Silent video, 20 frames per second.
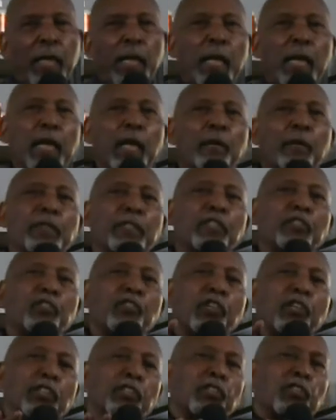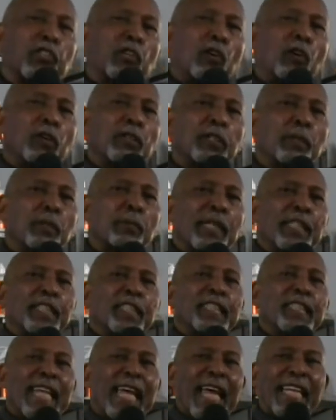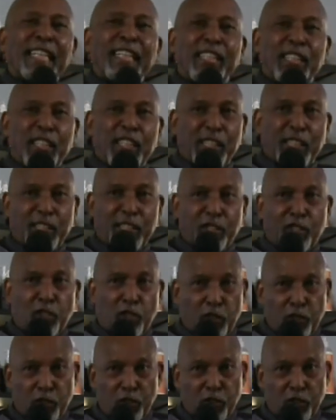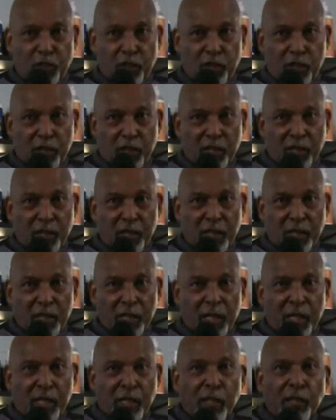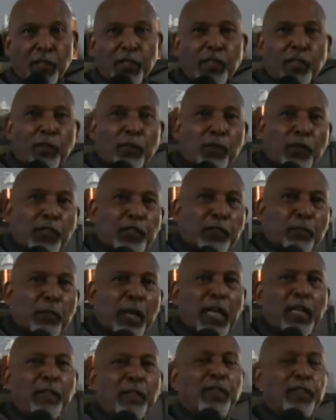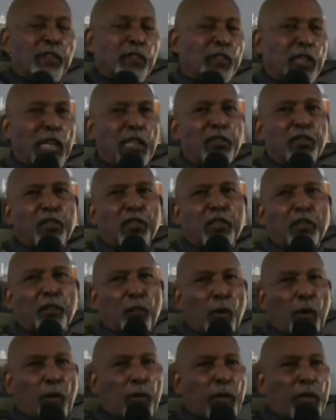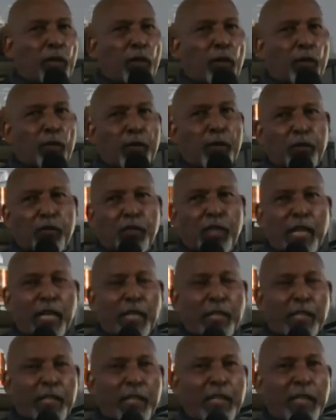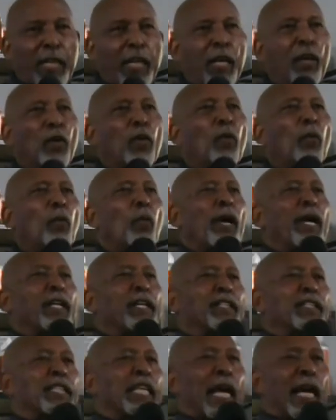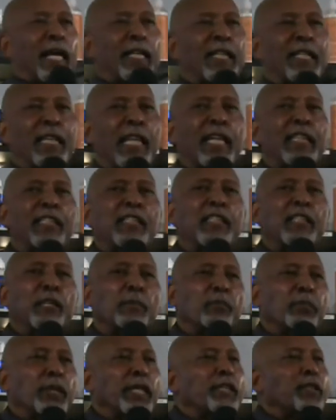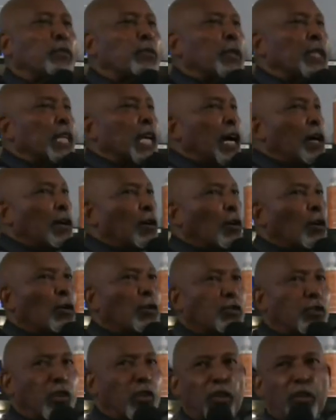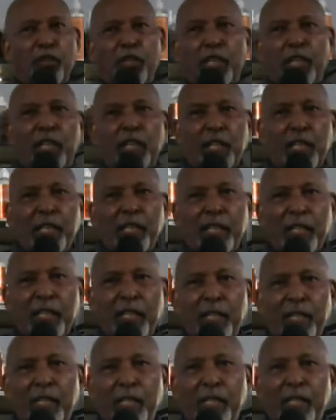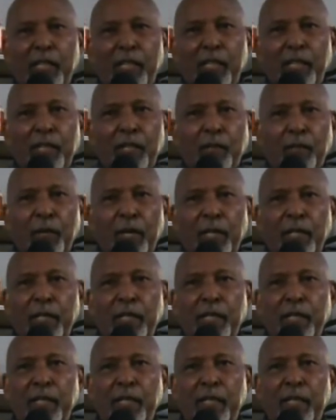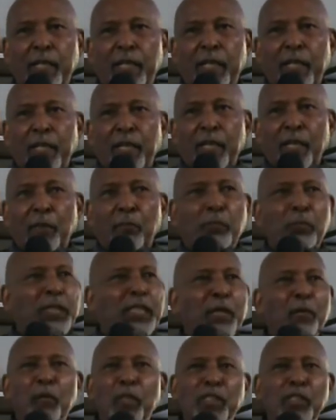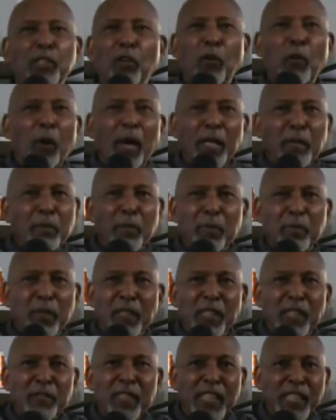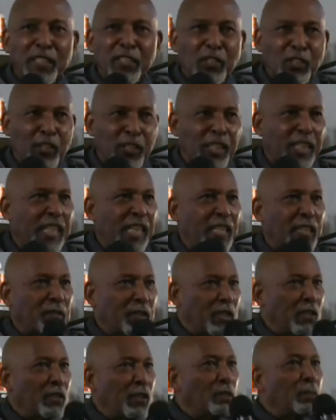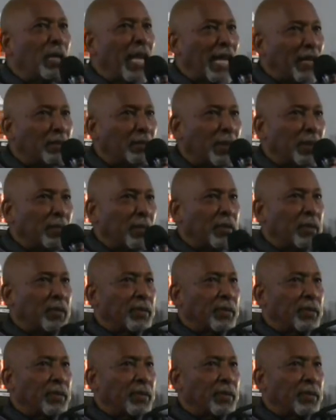It was the church is called the Byzantine Church. This is the first manifestation of what we call Christianity. Where is that? That's in the place we now call Turkey, right? But there were no white people living in Turkey then, it was only black people.